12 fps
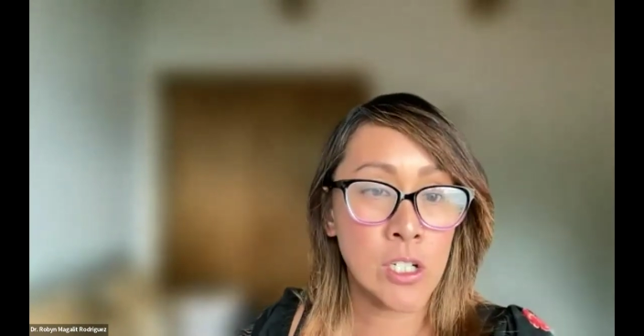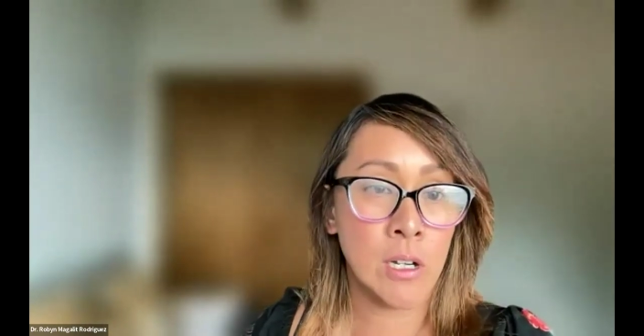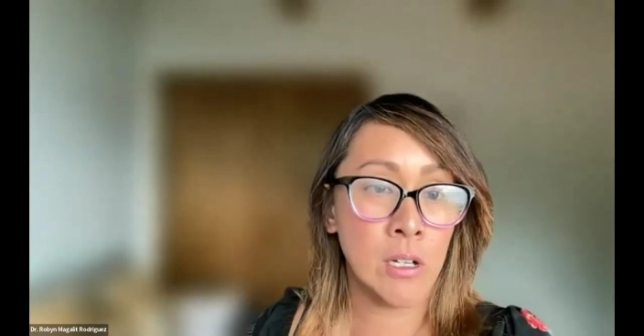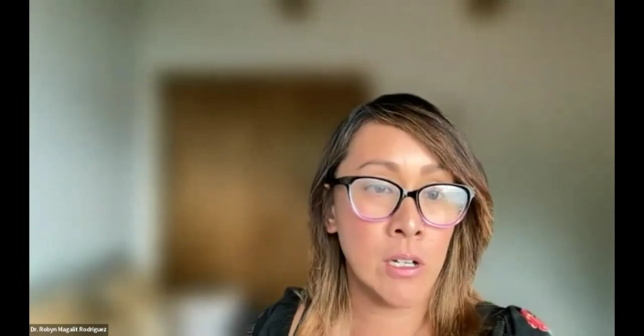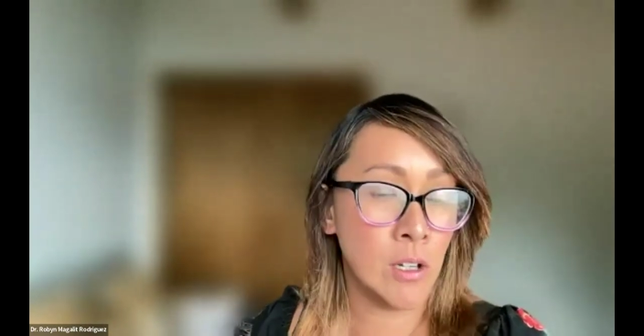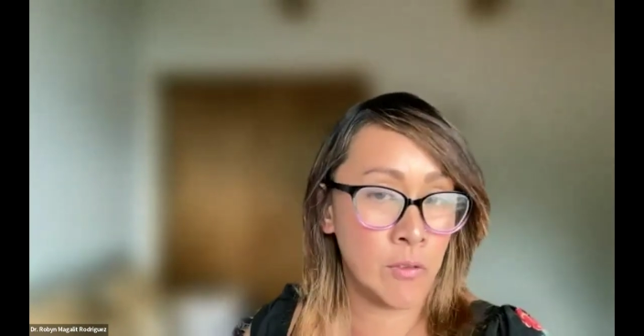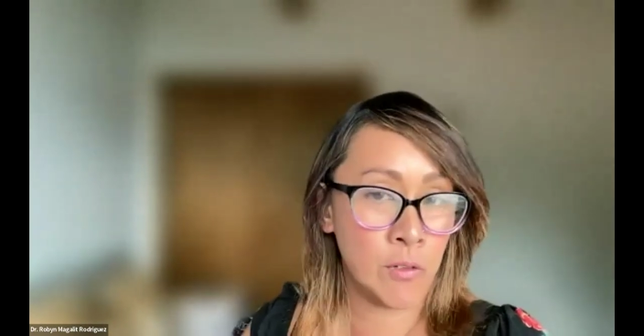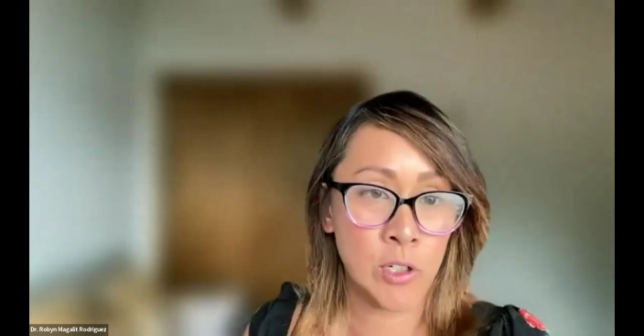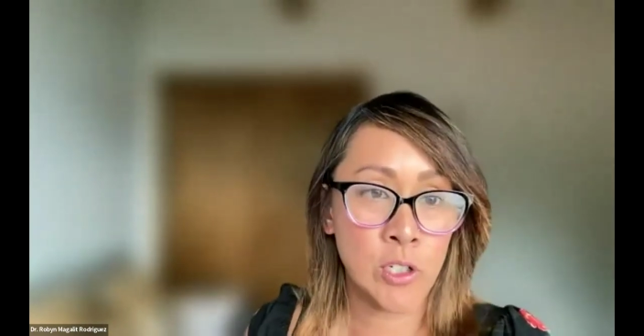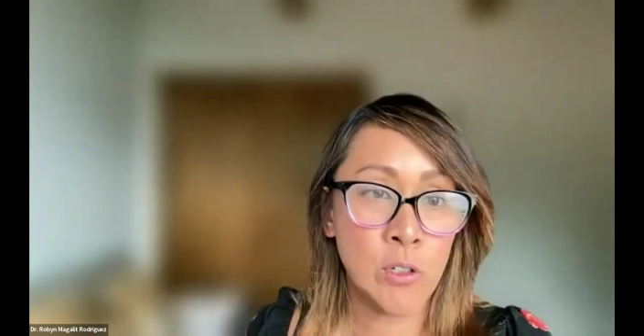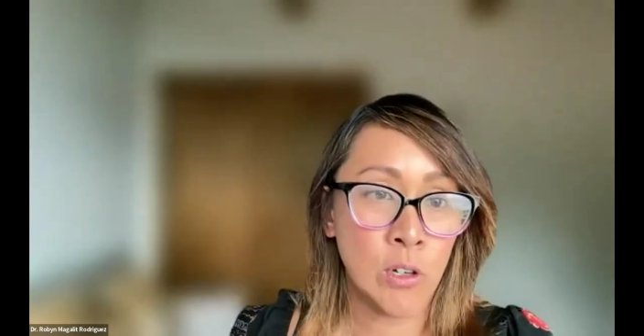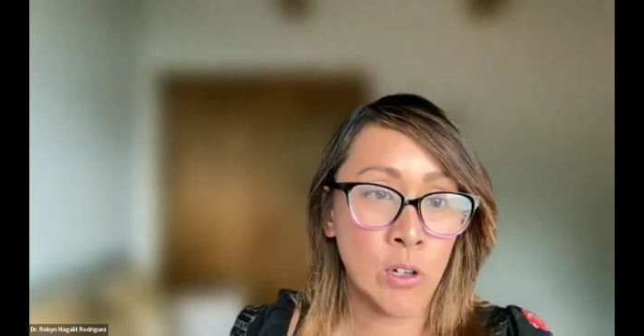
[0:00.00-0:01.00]
Of
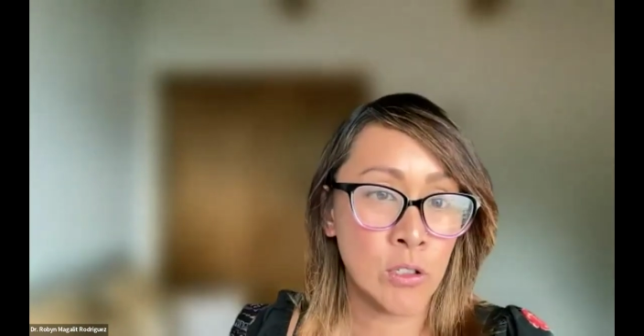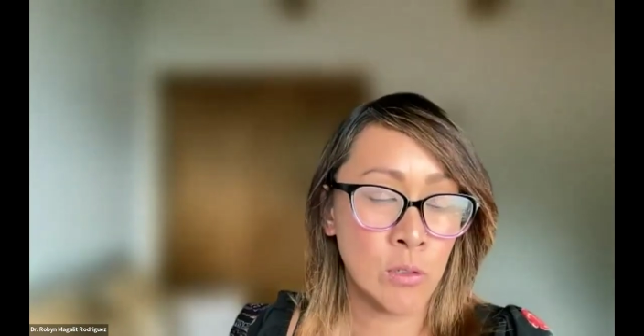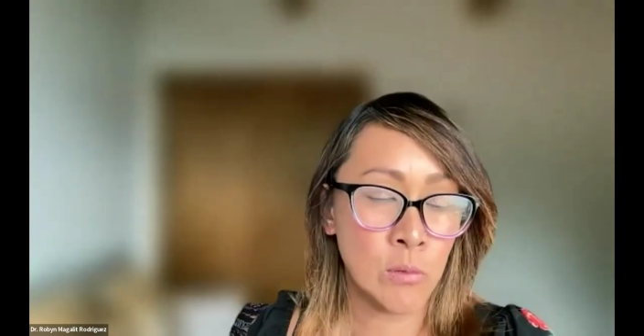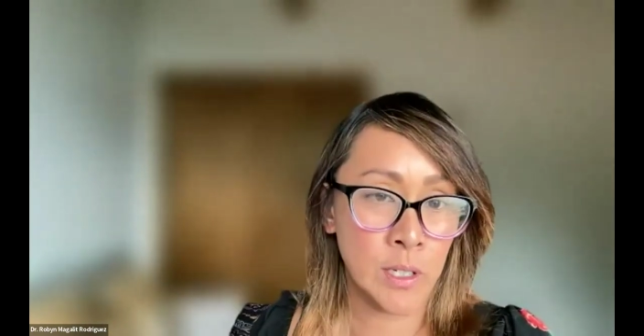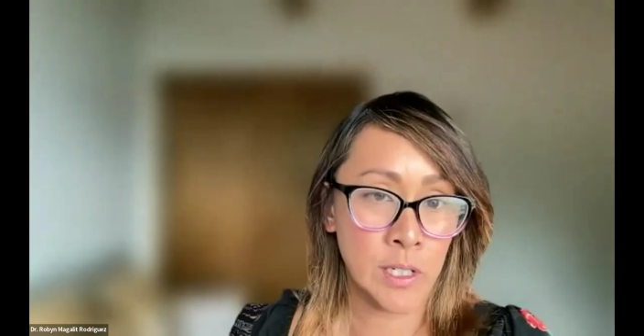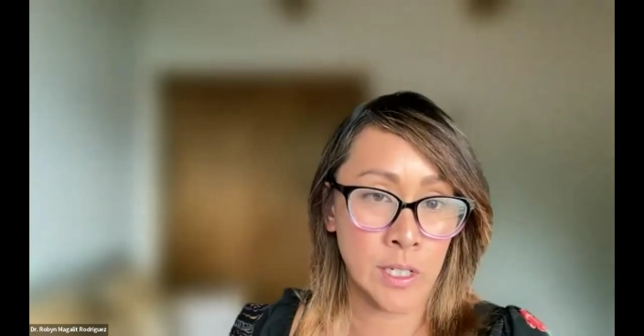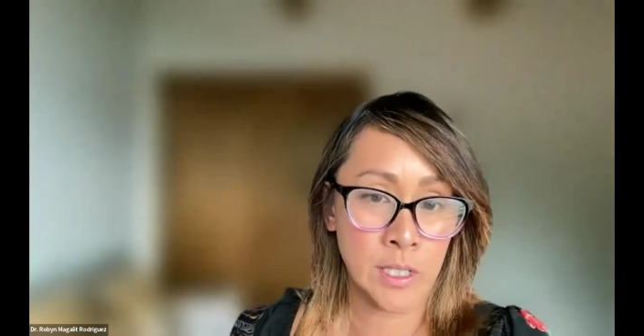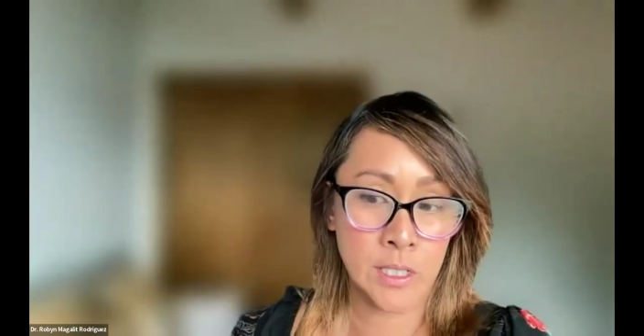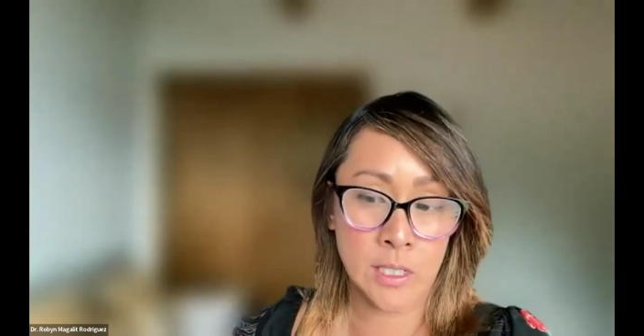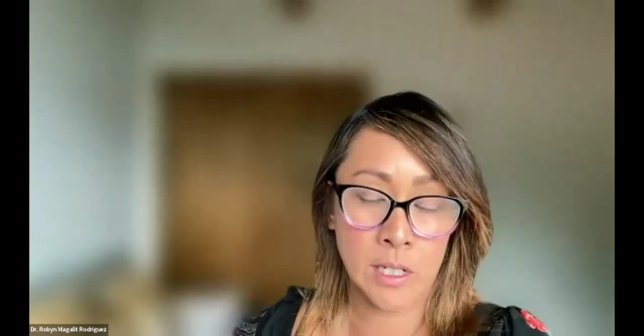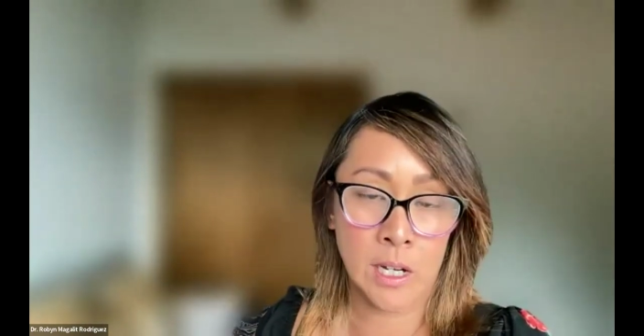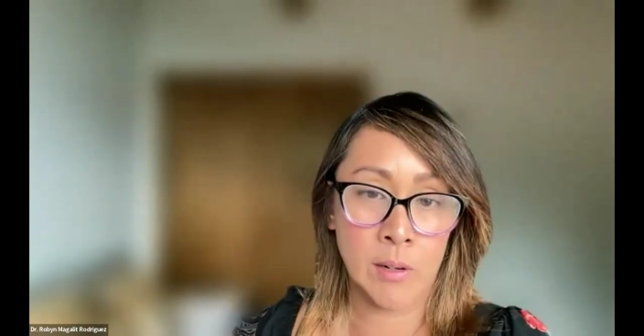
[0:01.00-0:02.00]
course, you also
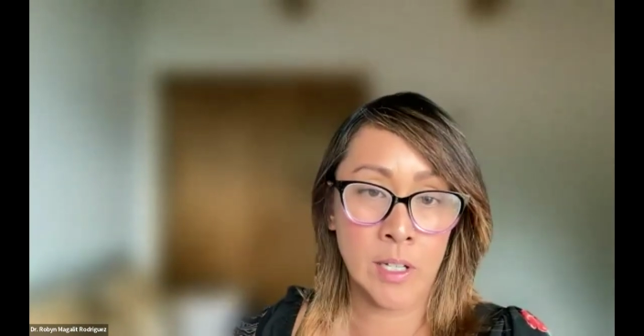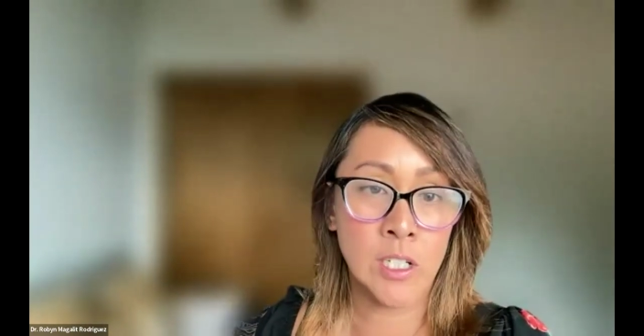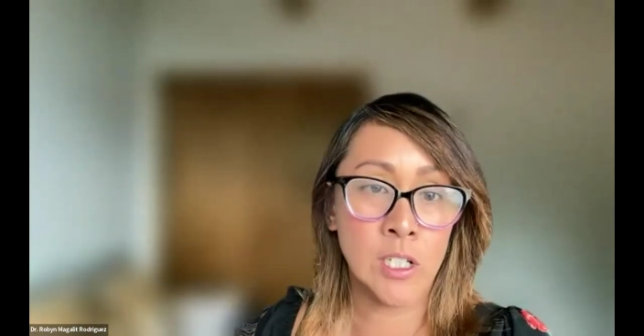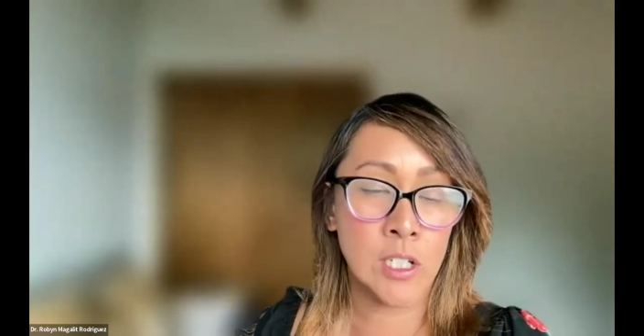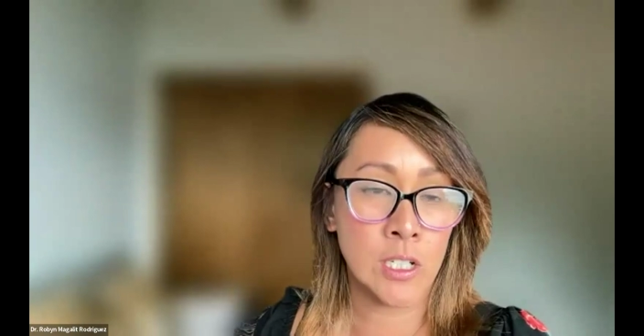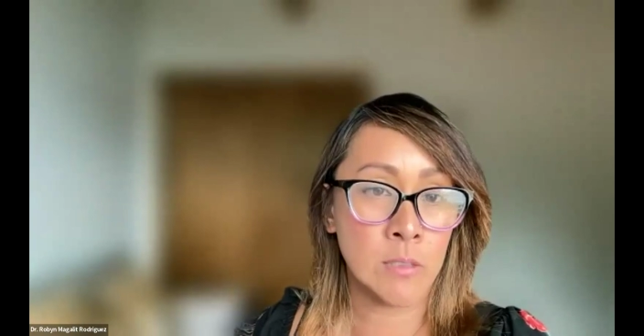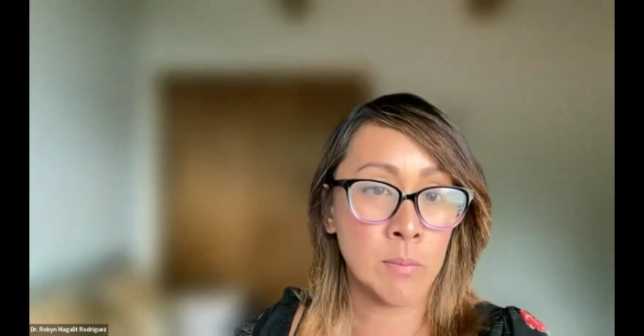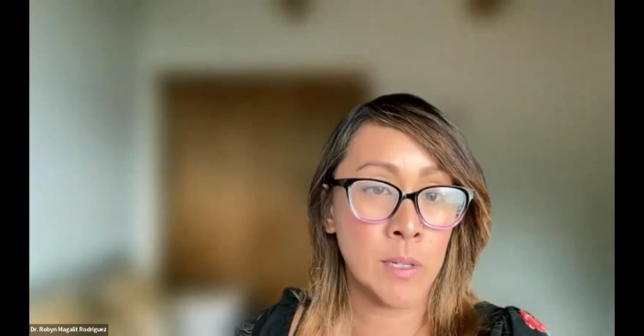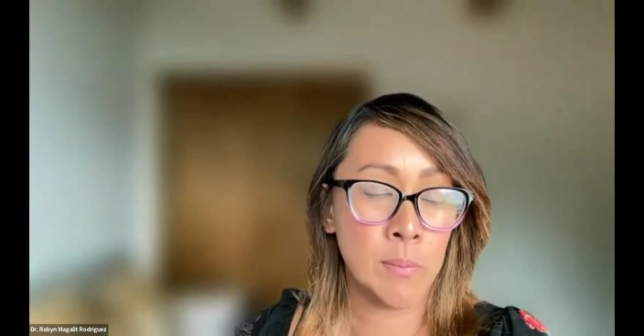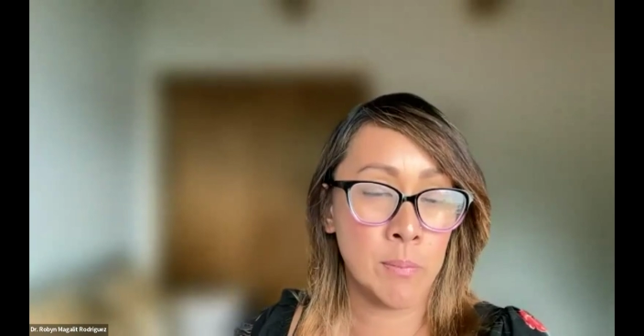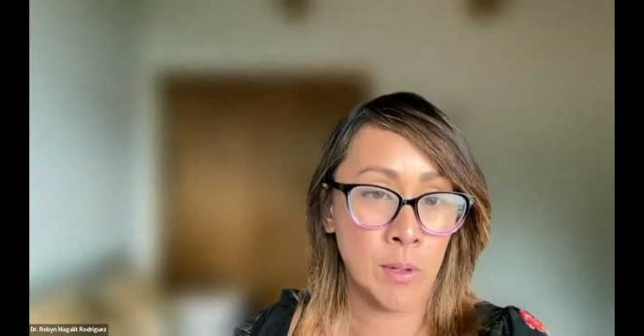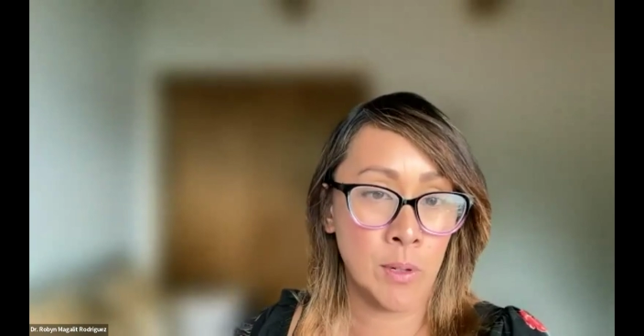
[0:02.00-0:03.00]
witnessed how indigenous
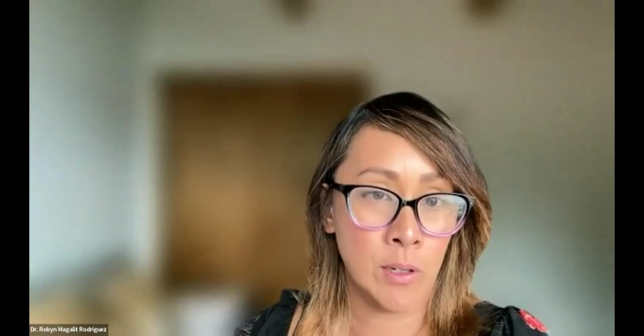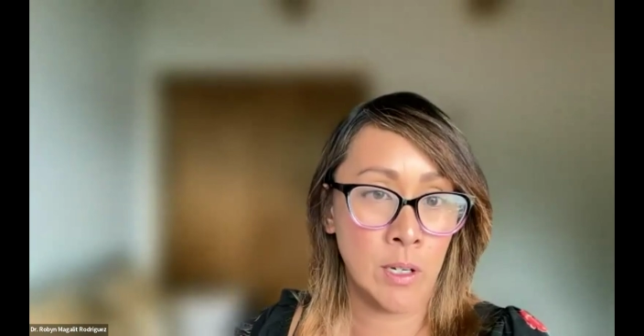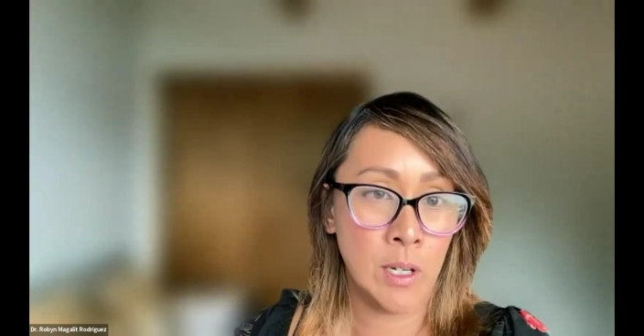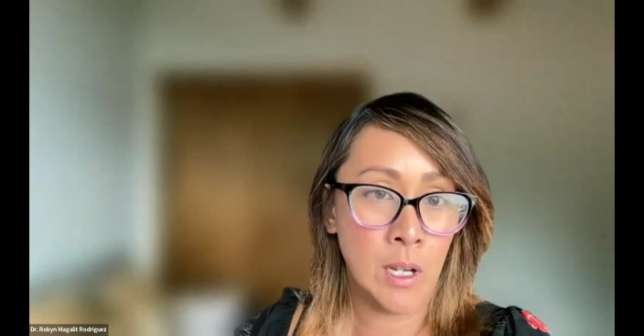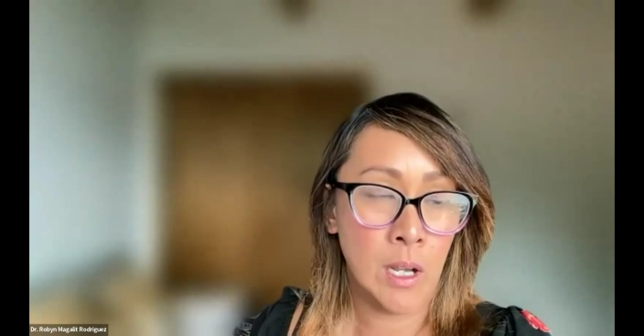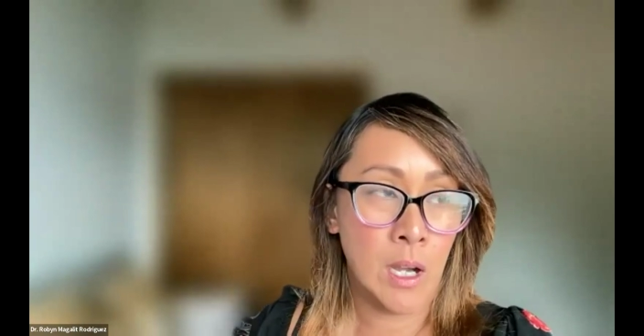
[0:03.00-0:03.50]
people